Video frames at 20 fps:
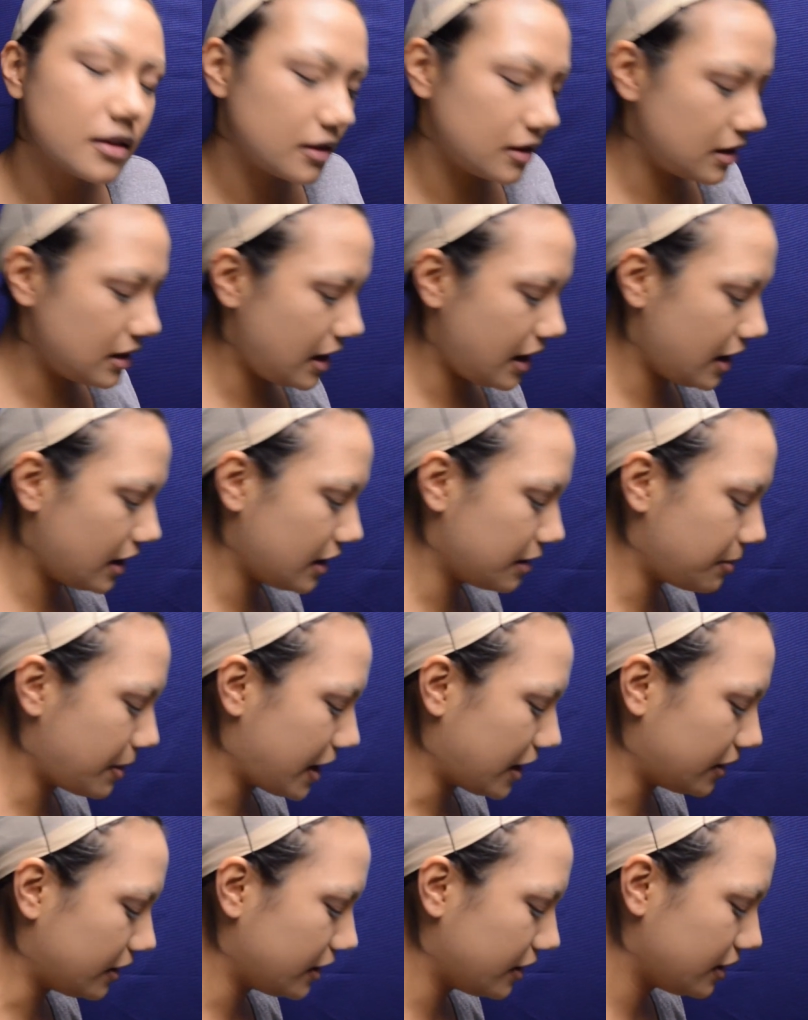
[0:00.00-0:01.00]
the Naked
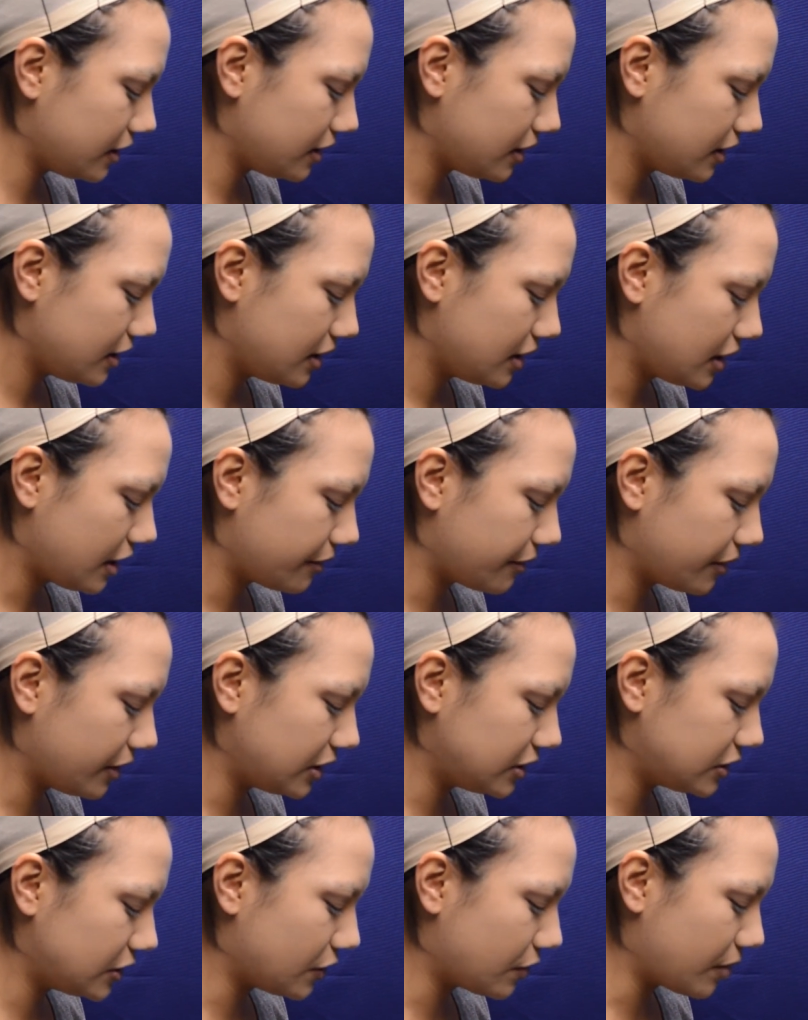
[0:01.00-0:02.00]
palette. I'm
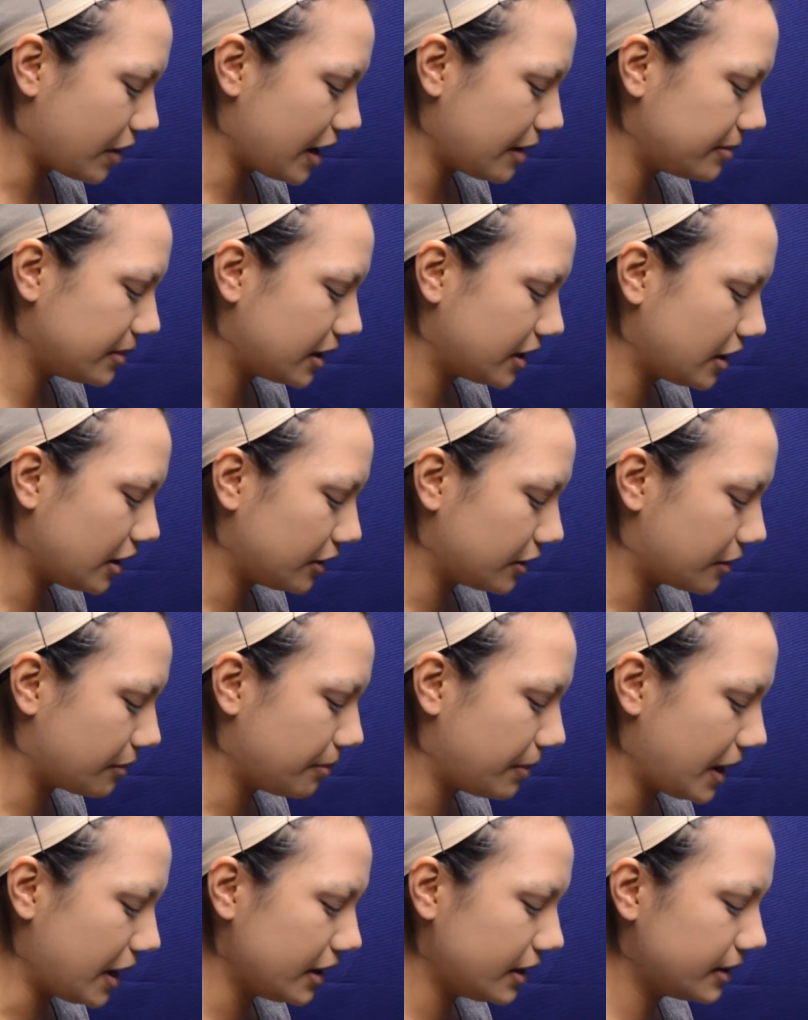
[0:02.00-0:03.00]
going to grab the color
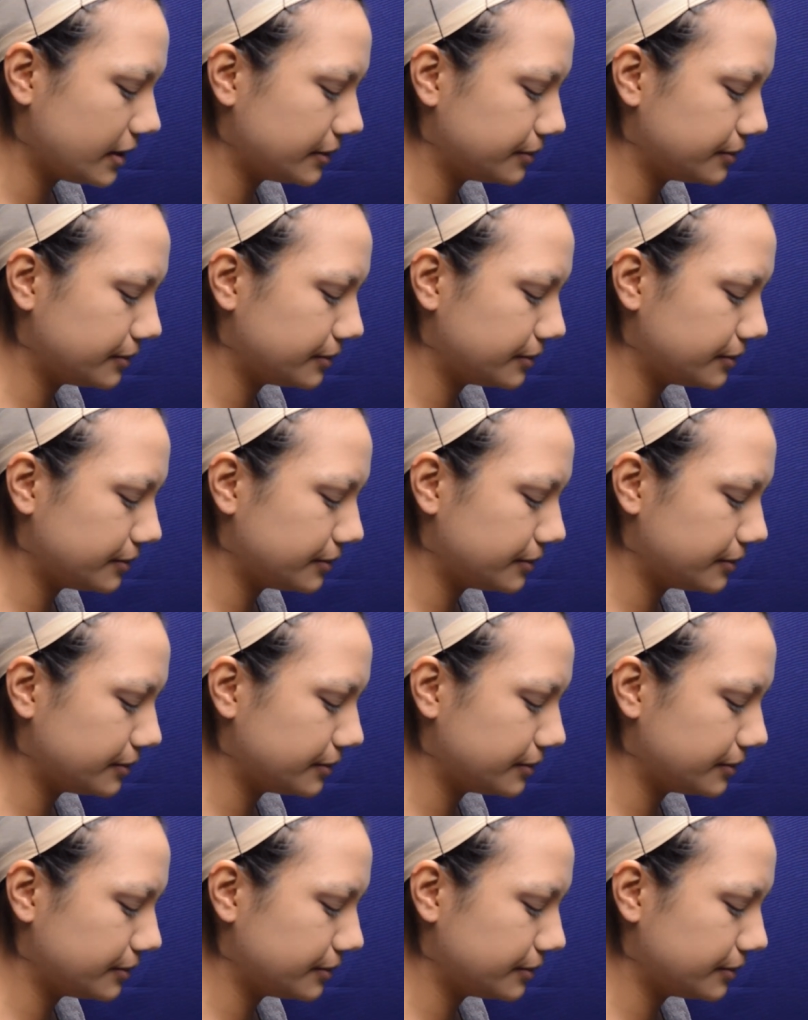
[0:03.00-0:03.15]
Buck.